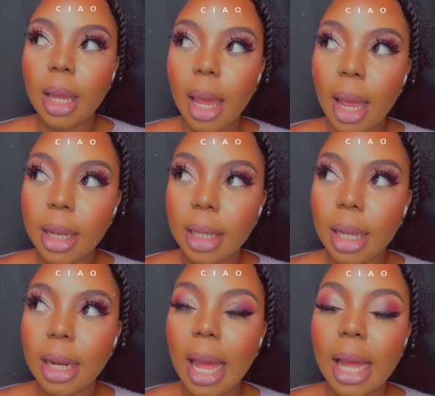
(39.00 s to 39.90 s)
and
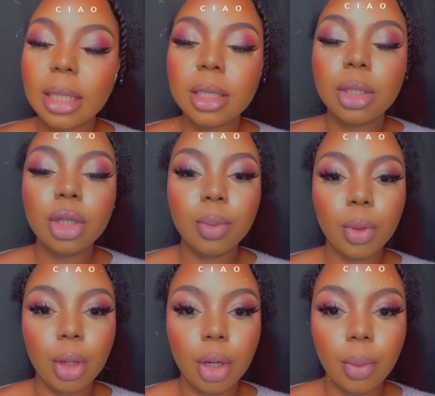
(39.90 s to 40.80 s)
he had asked to
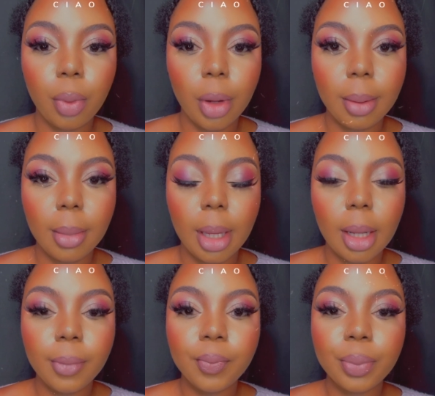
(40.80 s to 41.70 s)
book an
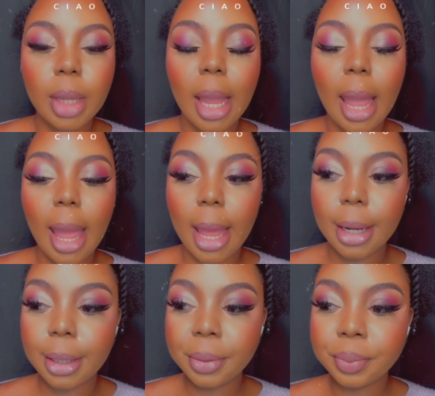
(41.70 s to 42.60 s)
appointment.
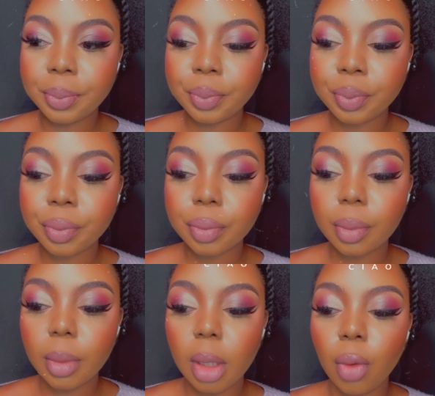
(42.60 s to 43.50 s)
And
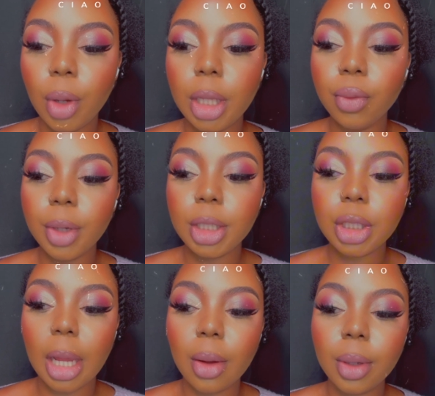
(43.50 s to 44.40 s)
when he
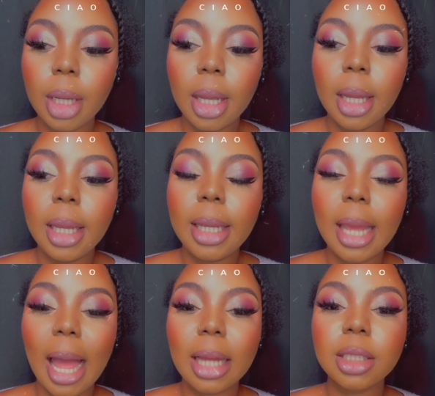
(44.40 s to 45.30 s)
reached out,
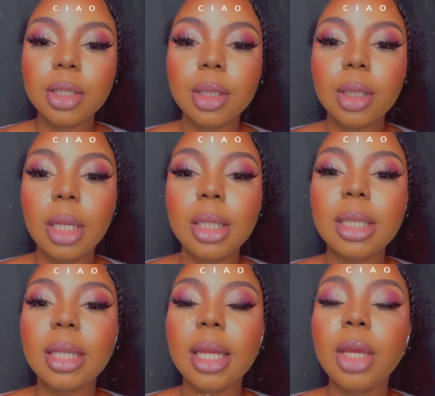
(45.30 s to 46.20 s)
he asked. He
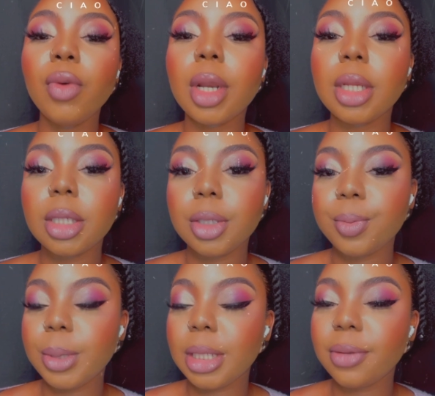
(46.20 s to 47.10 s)
said that he wanted a
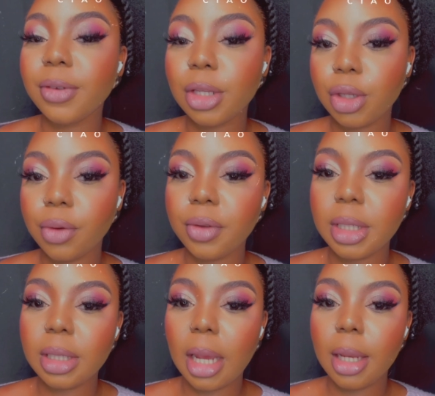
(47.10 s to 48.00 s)
specific
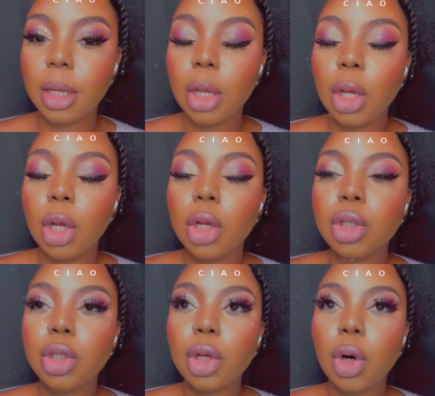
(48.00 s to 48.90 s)
service done.
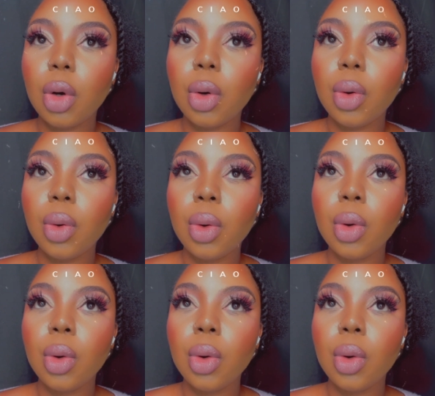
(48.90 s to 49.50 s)
So,